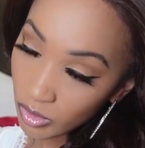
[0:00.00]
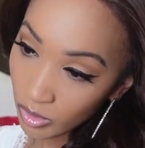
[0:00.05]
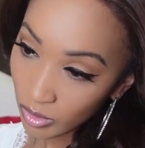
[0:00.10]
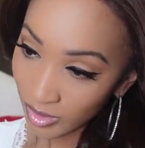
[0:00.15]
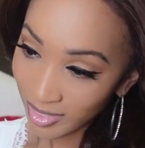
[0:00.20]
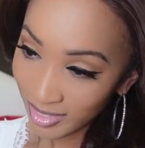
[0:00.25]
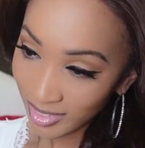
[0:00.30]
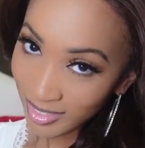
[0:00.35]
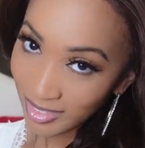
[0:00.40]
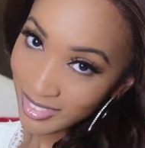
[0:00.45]
with
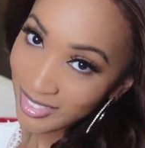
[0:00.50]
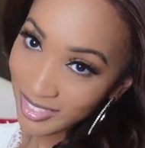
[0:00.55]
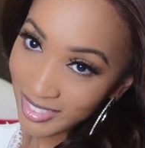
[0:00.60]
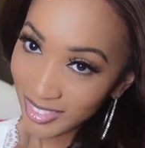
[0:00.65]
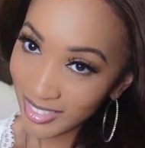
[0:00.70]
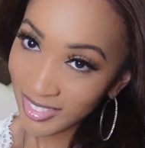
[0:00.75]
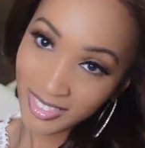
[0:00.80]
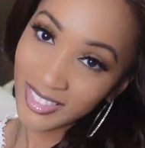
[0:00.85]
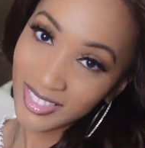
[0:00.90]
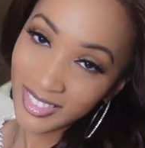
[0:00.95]
the love
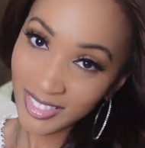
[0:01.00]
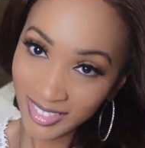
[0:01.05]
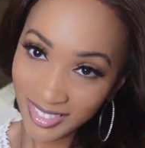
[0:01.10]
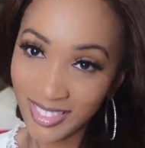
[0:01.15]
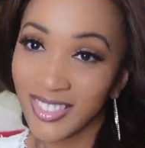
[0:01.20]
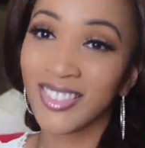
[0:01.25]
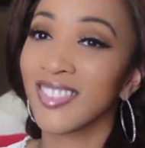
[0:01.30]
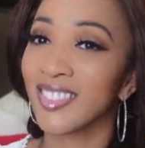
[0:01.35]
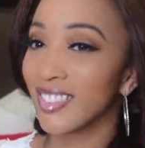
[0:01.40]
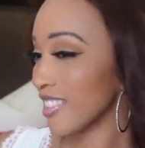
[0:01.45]
so
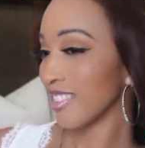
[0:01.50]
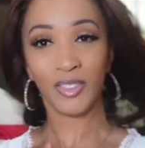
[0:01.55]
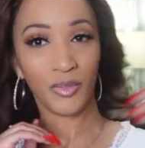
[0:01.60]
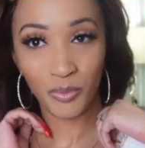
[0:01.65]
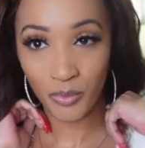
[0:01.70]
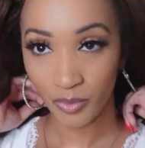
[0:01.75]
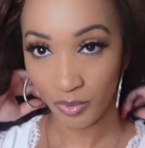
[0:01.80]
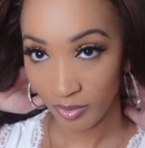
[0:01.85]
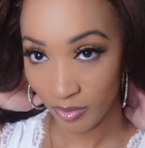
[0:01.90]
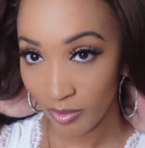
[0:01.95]
bright. You and
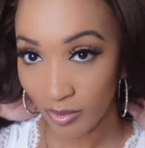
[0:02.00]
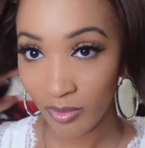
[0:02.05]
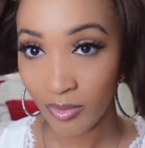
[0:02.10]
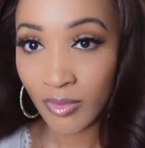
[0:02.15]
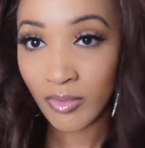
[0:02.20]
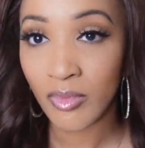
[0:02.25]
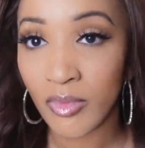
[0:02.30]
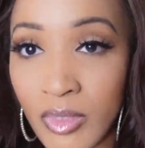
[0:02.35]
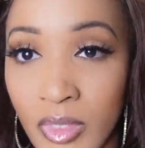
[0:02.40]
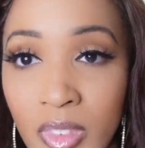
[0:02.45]
me
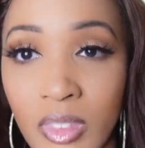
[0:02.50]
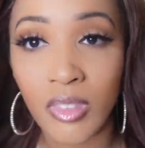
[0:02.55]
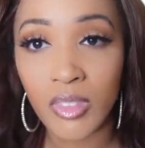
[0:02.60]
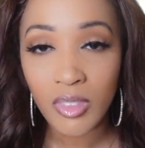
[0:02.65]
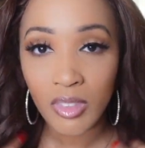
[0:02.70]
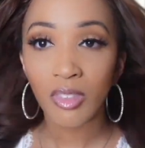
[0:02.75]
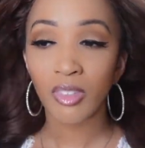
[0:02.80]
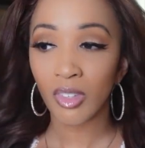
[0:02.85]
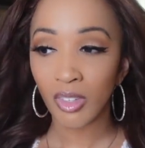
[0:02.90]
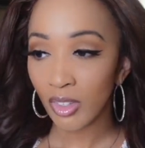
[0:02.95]
must
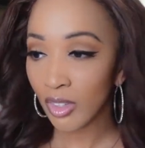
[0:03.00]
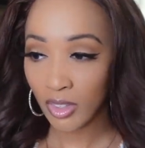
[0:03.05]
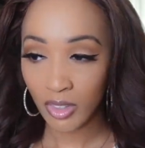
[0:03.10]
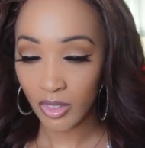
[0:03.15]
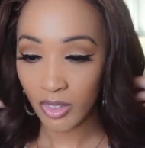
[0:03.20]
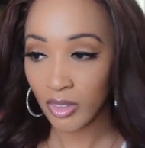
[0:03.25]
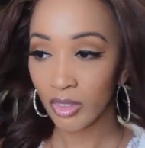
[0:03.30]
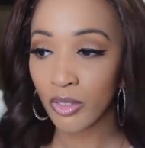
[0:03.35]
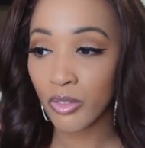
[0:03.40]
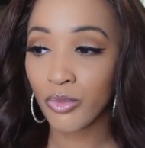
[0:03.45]
do
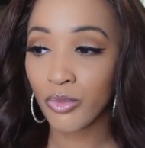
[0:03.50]
something